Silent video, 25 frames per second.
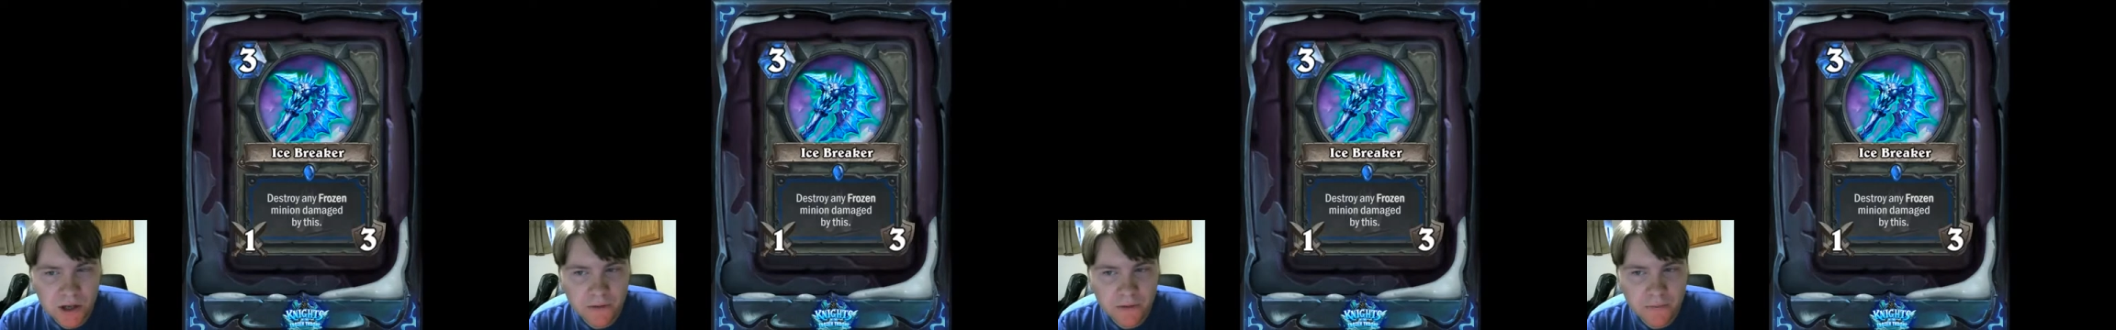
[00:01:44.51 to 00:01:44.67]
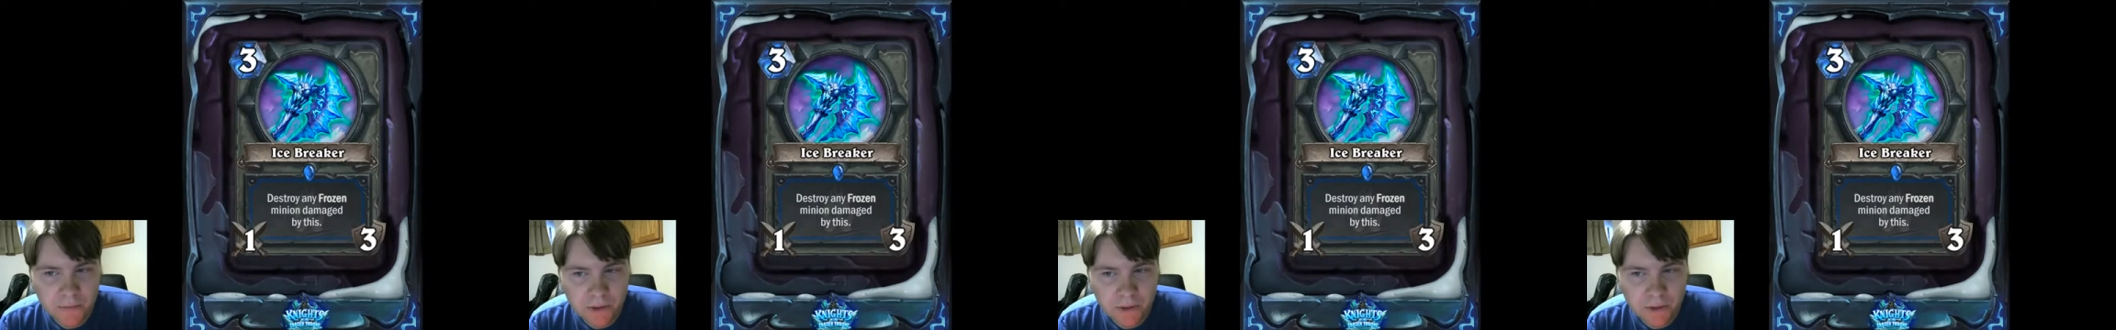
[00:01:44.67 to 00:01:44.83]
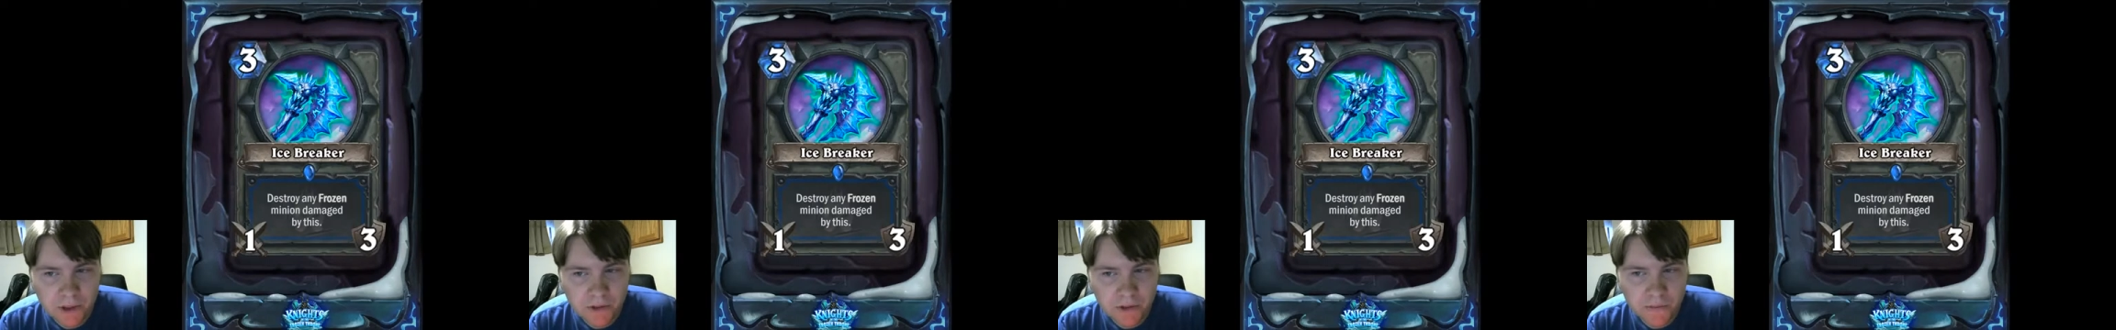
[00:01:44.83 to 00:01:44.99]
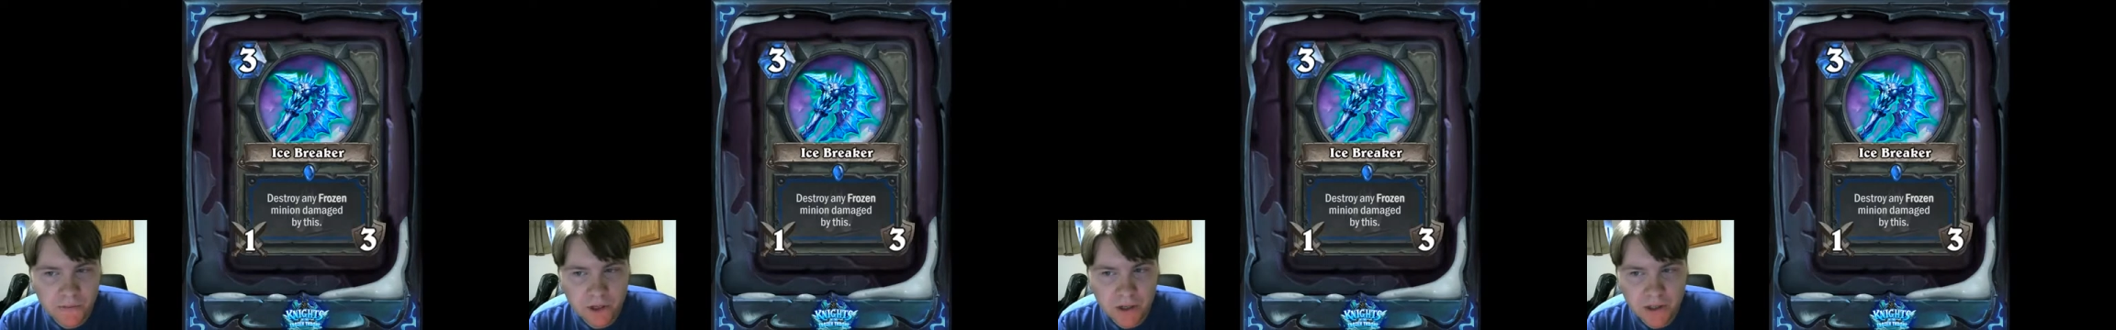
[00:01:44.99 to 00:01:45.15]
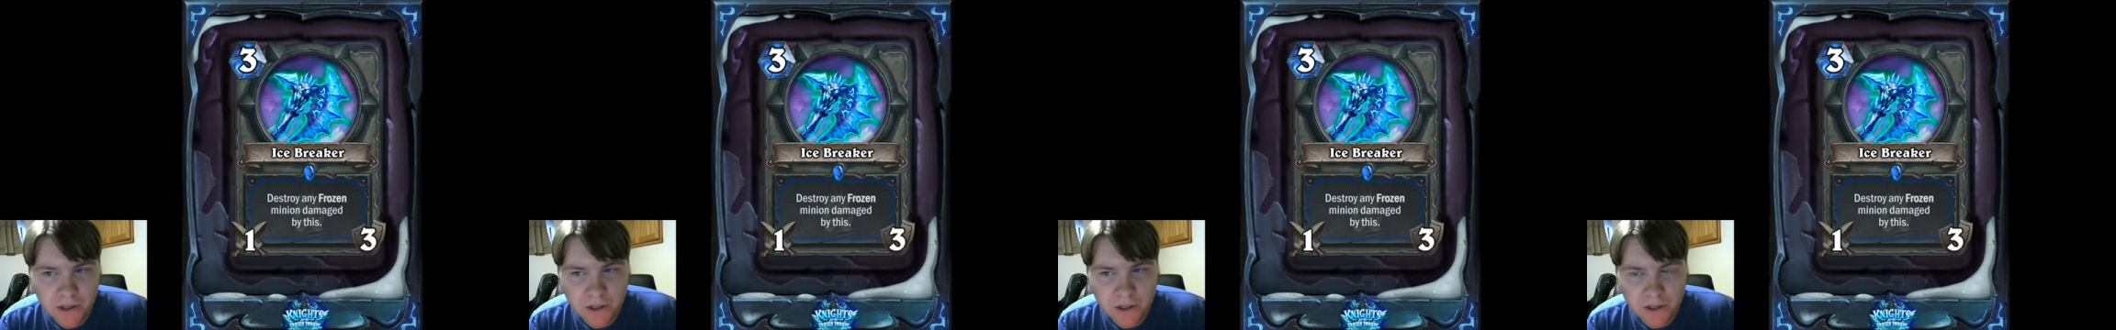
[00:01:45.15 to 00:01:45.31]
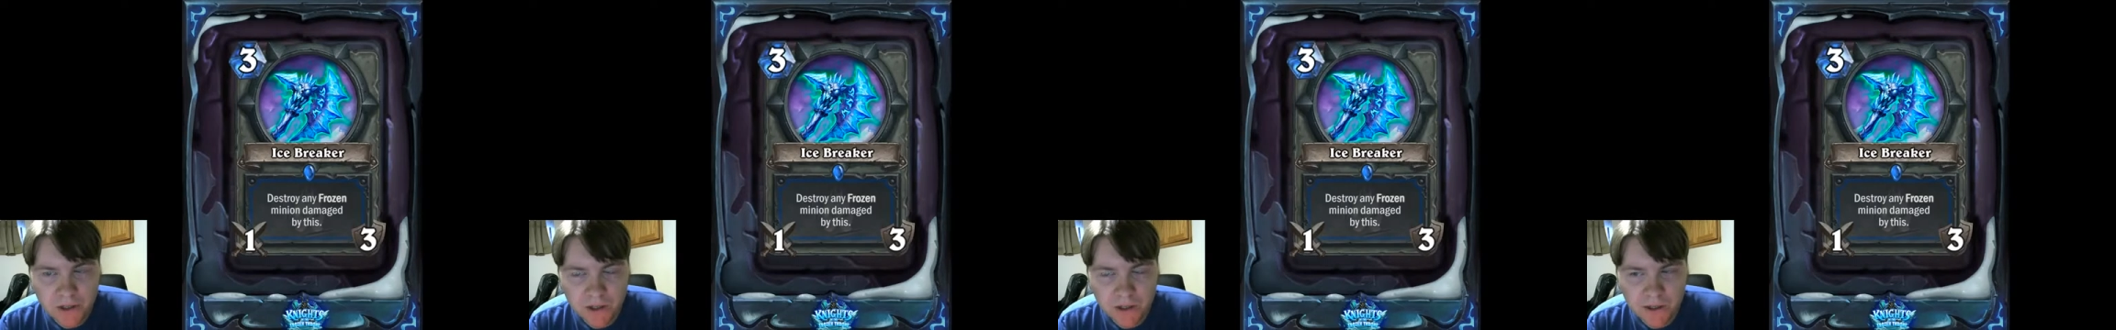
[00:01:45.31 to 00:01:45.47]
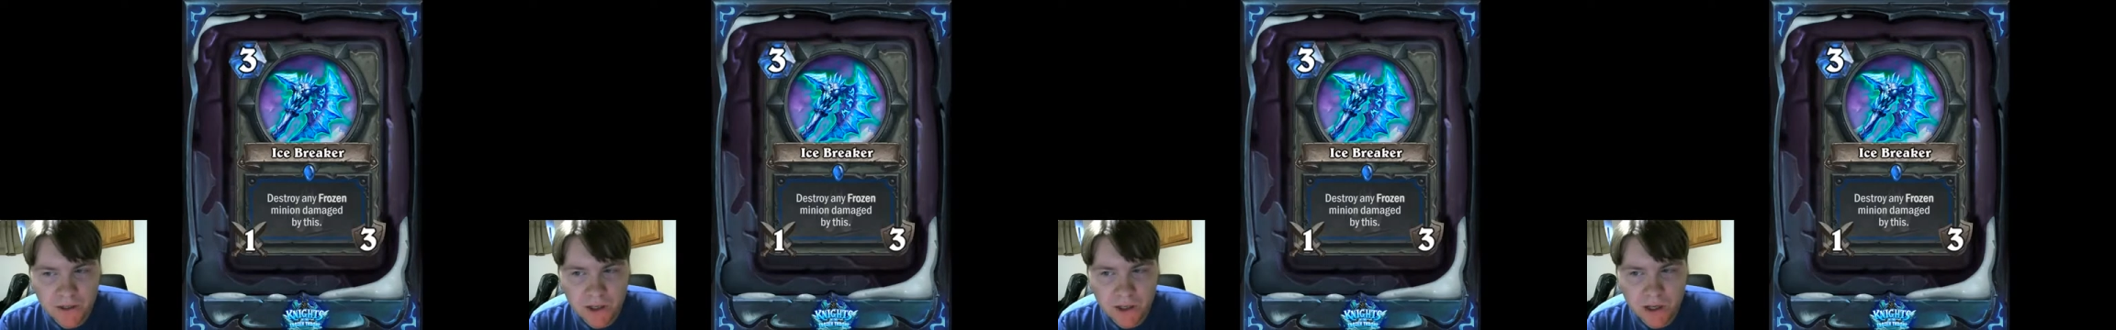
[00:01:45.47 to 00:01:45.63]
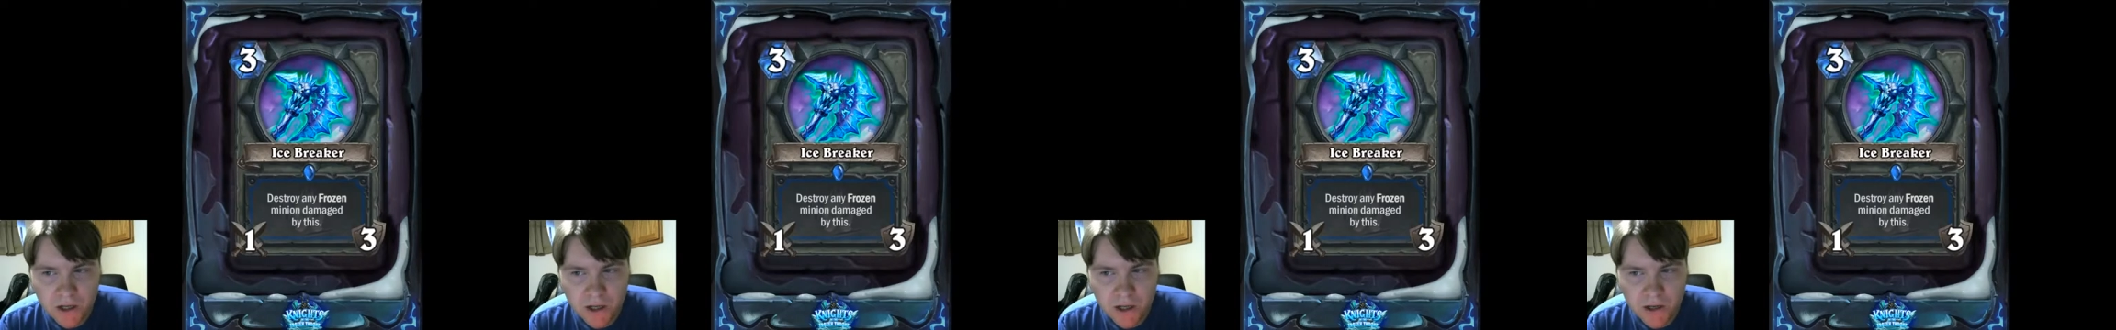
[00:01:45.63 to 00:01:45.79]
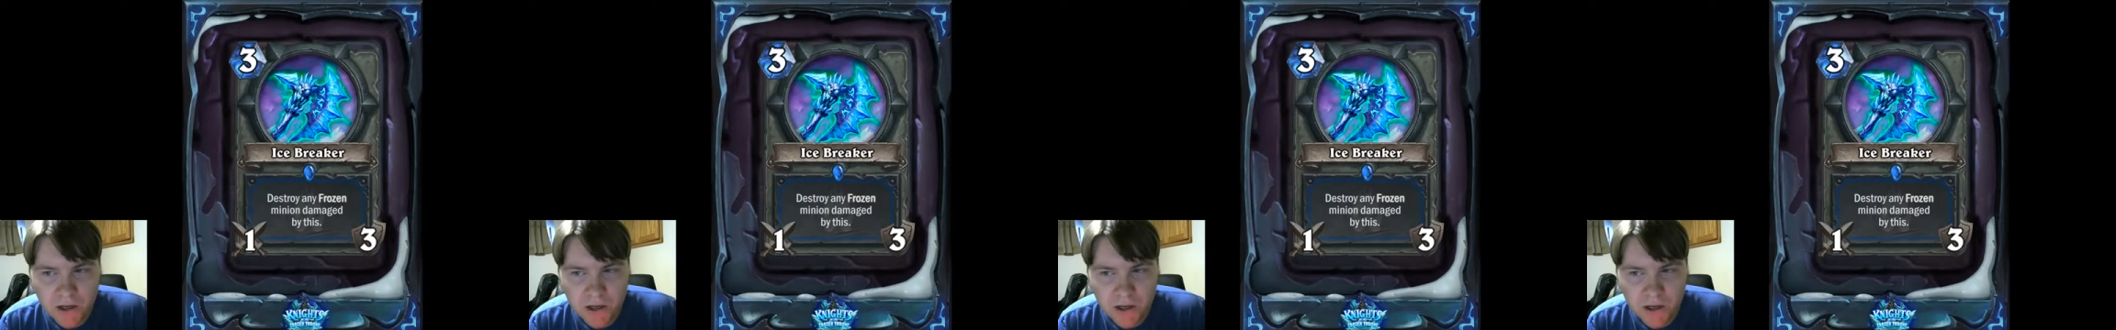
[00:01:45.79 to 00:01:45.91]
of freeze effects in this set,